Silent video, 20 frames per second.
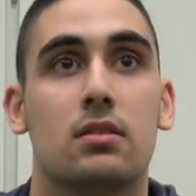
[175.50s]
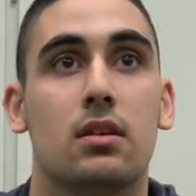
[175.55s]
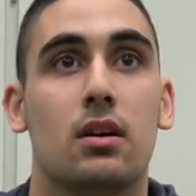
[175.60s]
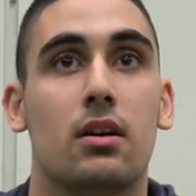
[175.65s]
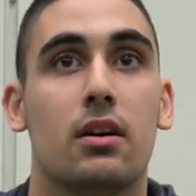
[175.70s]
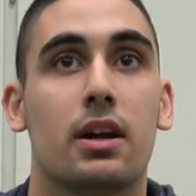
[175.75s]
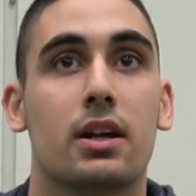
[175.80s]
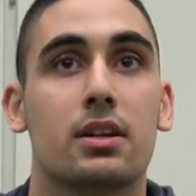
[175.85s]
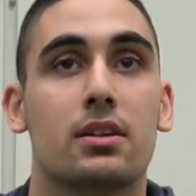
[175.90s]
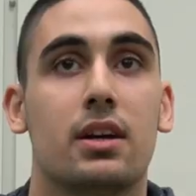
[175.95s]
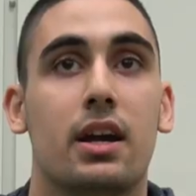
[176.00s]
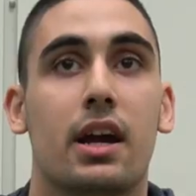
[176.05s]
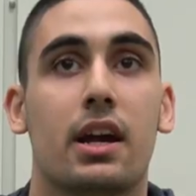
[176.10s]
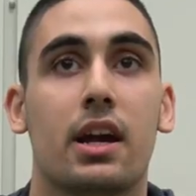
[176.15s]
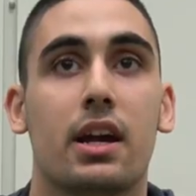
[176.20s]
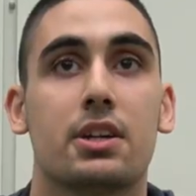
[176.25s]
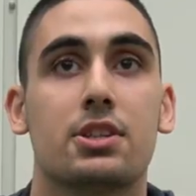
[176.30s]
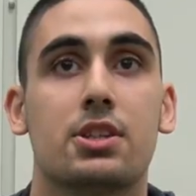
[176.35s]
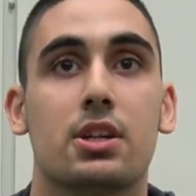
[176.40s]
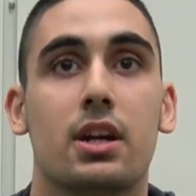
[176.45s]
No,
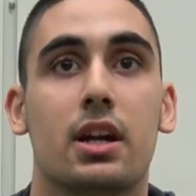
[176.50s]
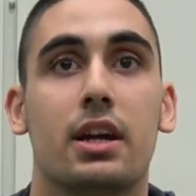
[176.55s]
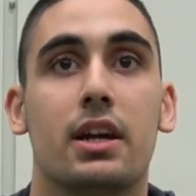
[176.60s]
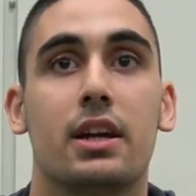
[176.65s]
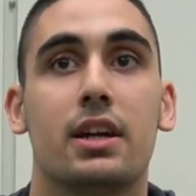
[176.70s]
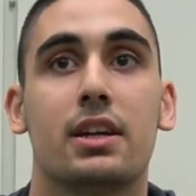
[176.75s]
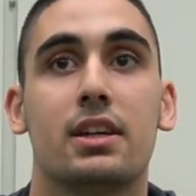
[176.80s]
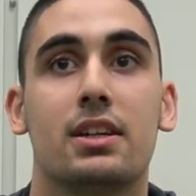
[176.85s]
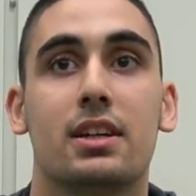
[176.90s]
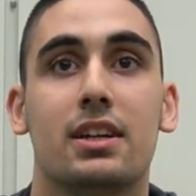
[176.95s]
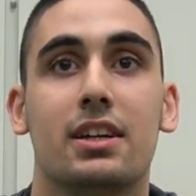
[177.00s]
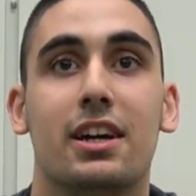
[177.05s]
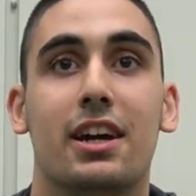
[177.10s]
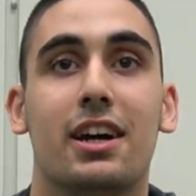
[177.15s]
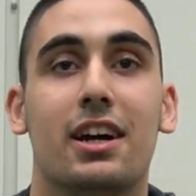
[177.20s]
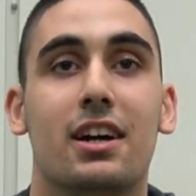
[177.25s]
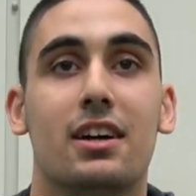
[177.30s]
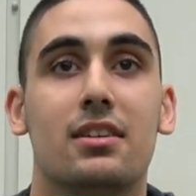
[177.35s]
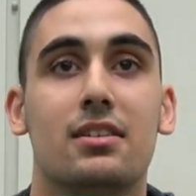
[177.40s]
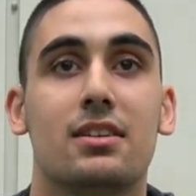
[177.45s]
actually,
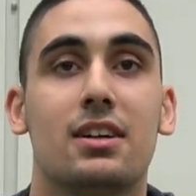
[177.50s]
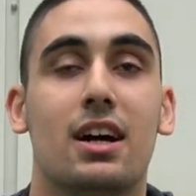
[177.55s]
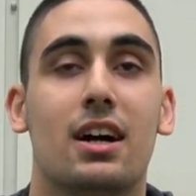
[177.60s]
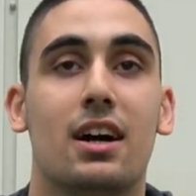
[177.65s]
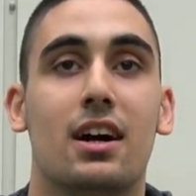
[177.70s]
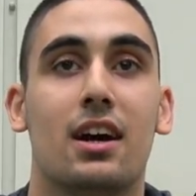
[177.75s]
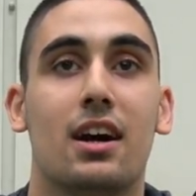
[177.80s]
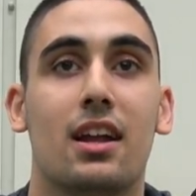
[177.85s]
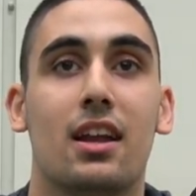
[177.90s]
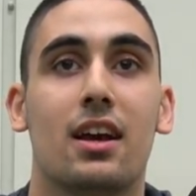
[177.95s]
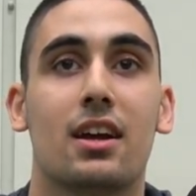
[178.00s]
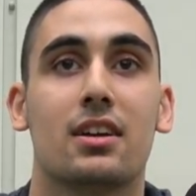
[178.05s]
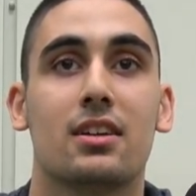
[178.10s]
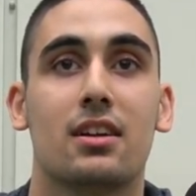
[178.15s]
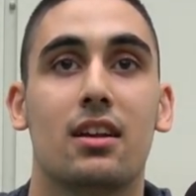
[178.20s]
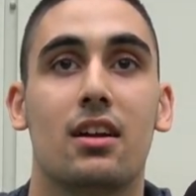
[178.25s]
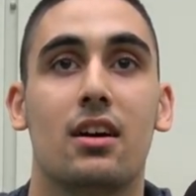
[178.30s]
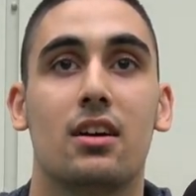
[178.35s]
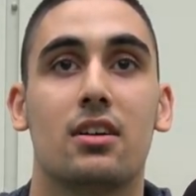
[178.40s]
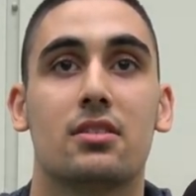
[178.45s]
yeah, I like
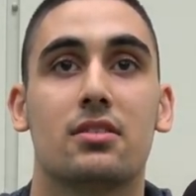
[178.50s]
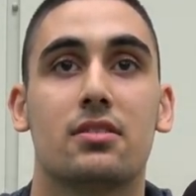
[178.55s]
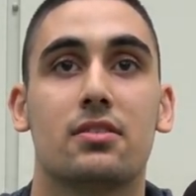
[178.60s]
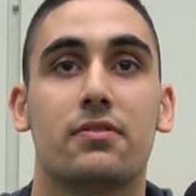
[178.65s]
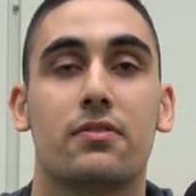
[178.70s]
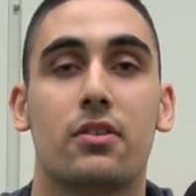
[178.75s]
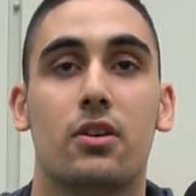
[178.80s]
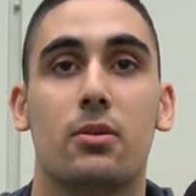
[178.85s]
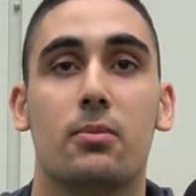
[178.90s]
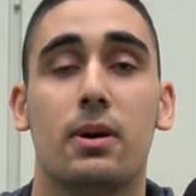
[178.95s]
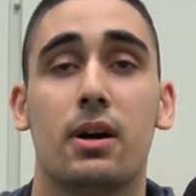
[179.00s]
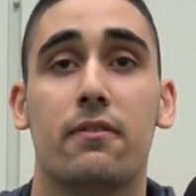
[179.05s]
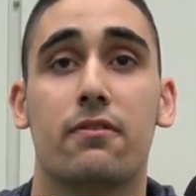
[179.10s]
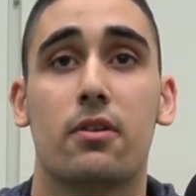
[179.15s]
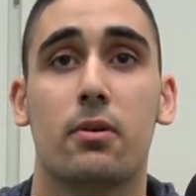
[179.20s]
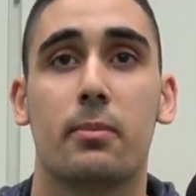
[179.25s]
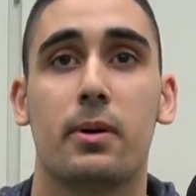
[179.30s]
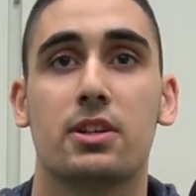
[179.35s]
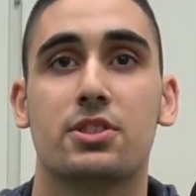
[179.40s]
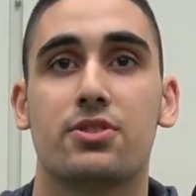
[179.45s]
a lot from uh,
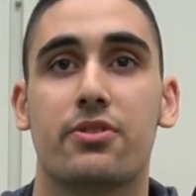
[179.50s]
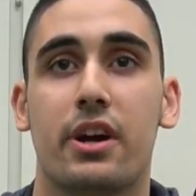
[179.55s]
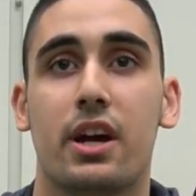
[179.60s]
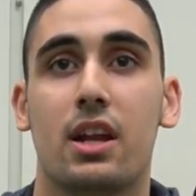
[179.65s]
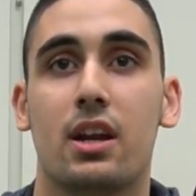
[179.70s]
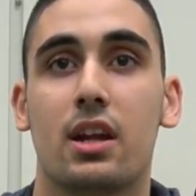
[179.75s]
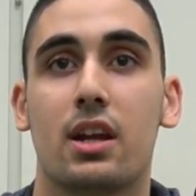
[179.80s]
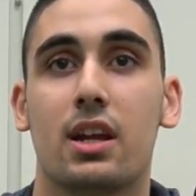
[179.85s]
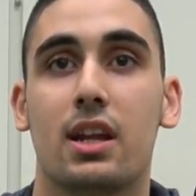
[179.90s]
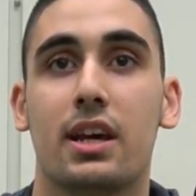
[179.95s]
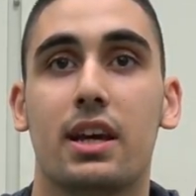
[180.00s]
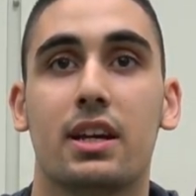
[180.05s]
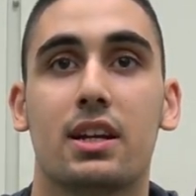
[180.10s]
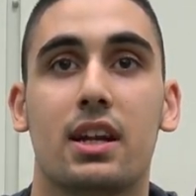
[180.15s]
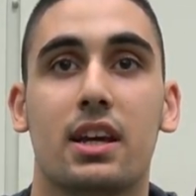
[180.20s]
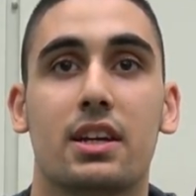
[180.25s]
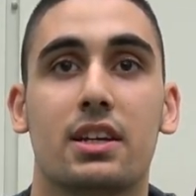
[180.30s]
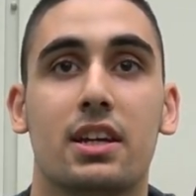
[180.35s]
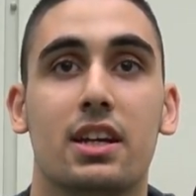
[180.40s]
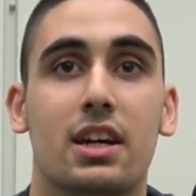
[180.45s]
from Adriatic League.
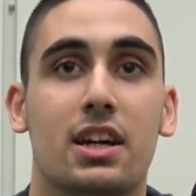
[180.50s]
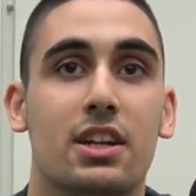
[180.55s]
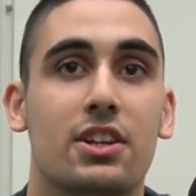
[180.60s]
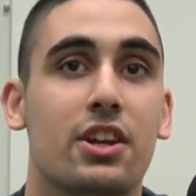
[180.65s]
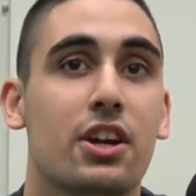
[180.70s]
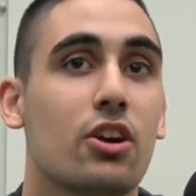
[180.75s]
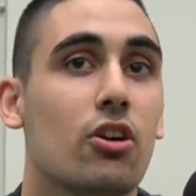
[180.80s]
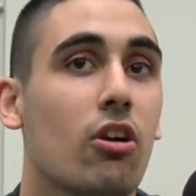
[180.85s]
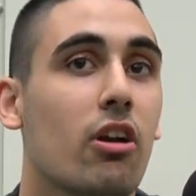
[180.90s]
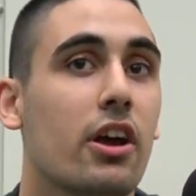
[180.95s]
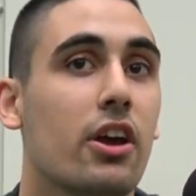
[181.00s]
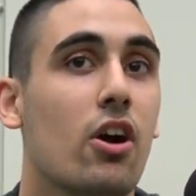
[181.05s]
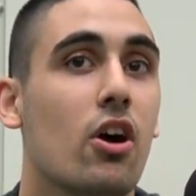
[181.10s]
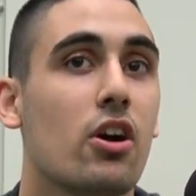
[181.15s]
Like Nikola